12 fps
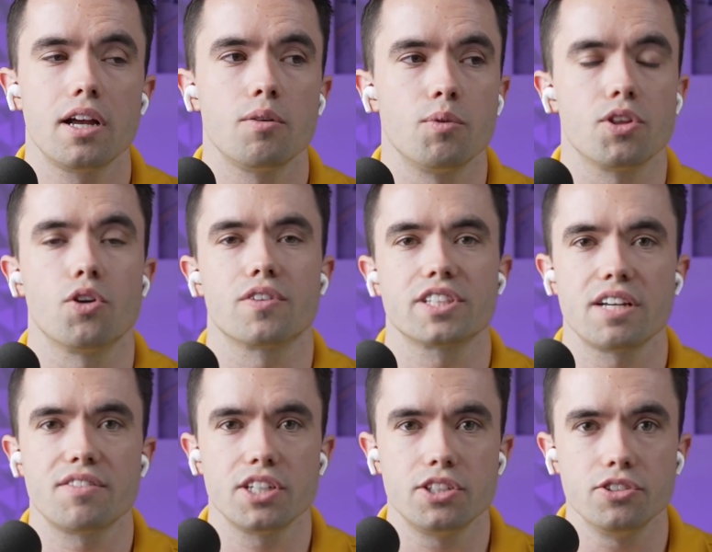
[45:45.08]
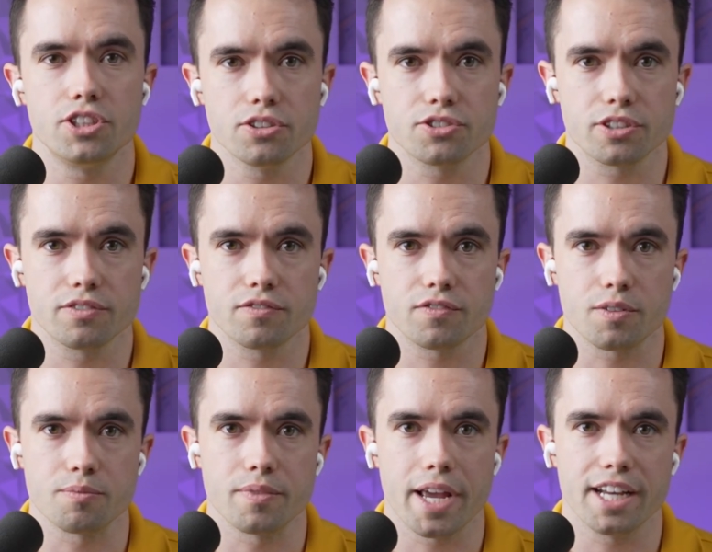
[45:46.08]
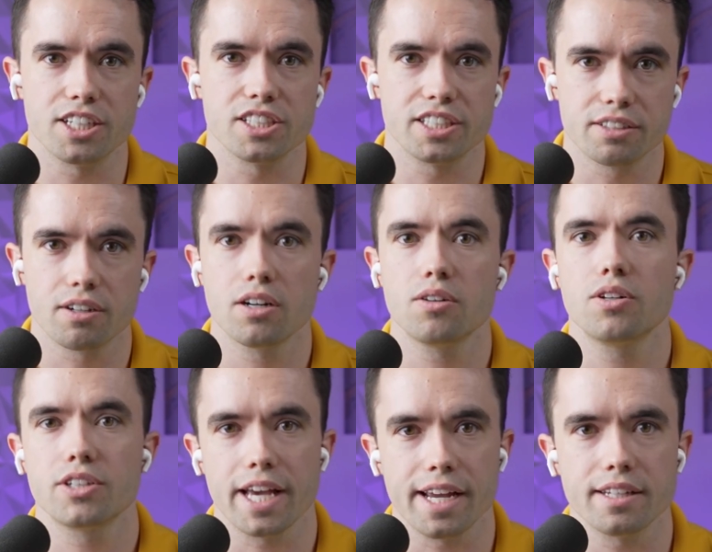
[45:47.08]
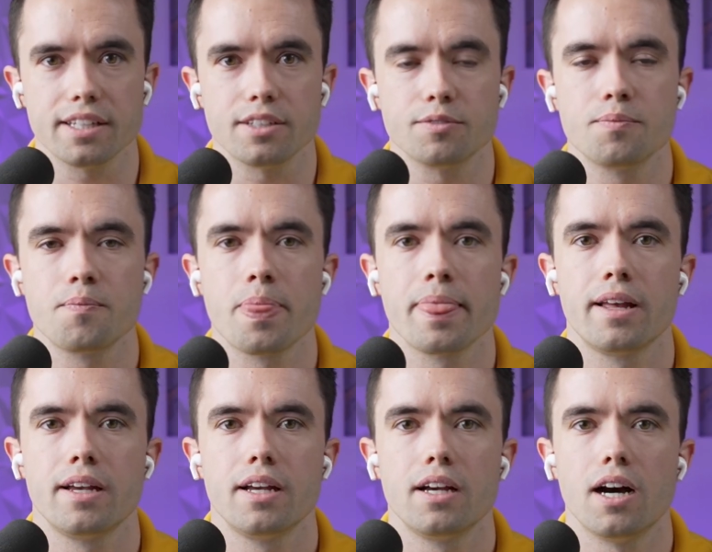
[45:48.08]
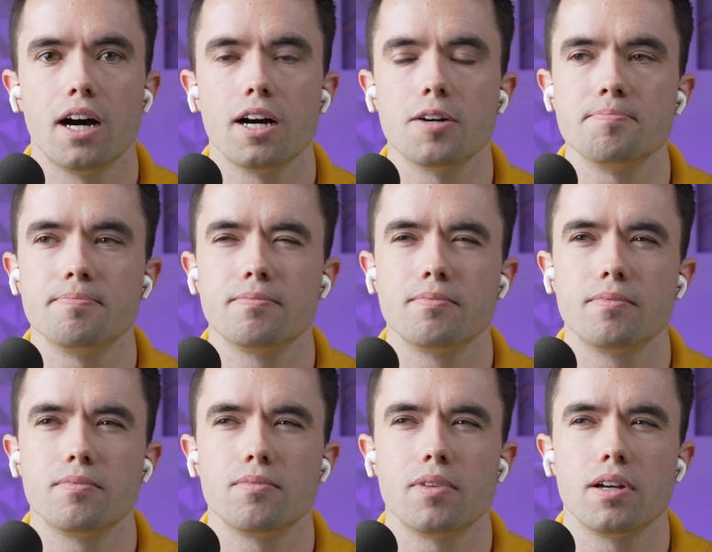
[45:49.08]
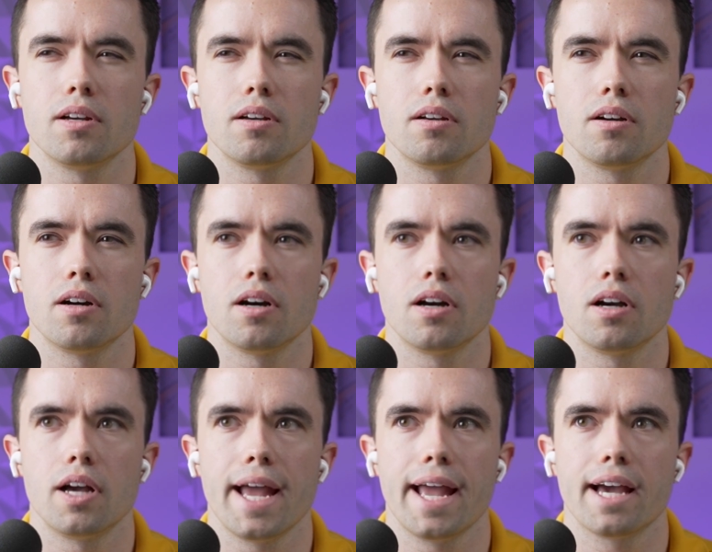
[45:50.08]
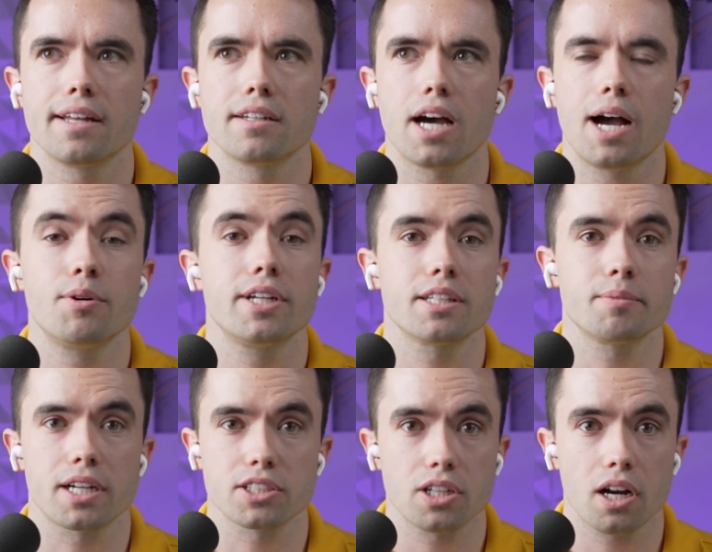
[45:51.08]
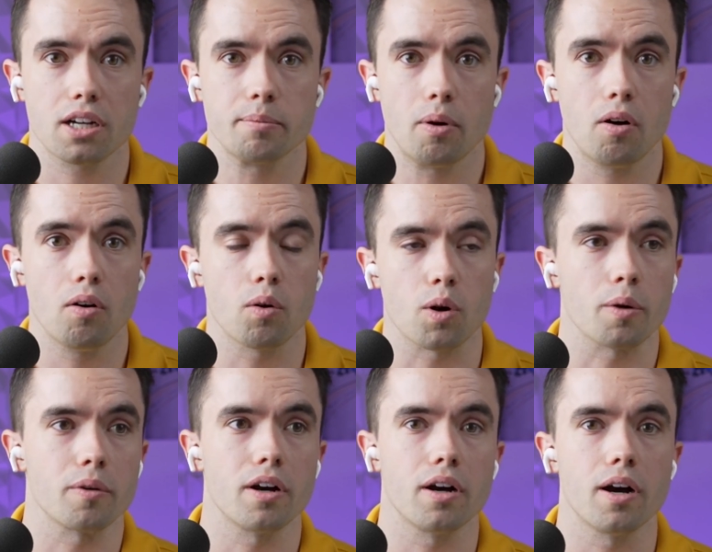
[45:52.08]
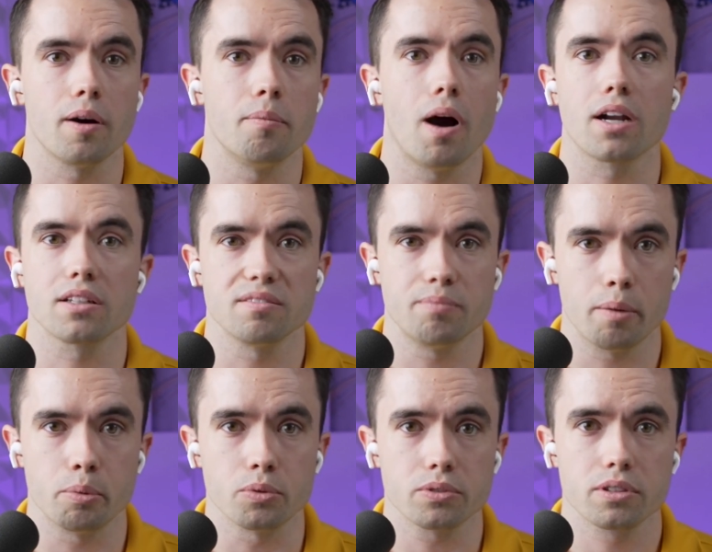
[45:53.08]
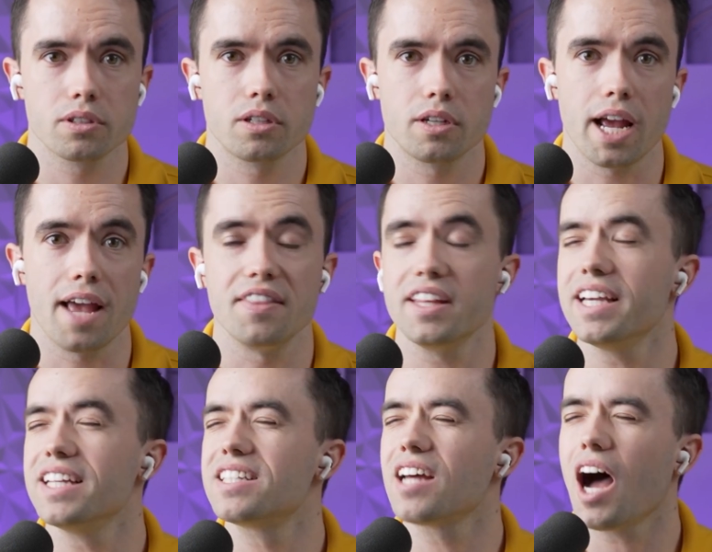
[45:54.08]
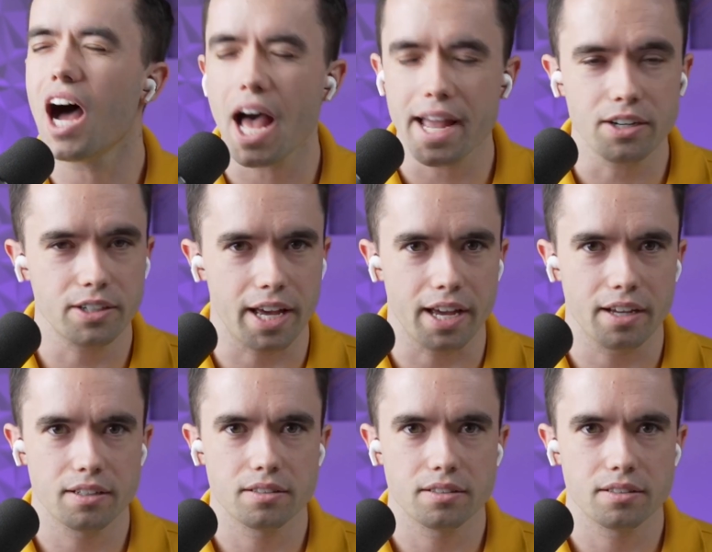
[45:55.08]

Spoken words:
with over 72 children from ages 0 to 18. Um, and I would give them like a soccer ball or a bottle of bubbles, and the entire day,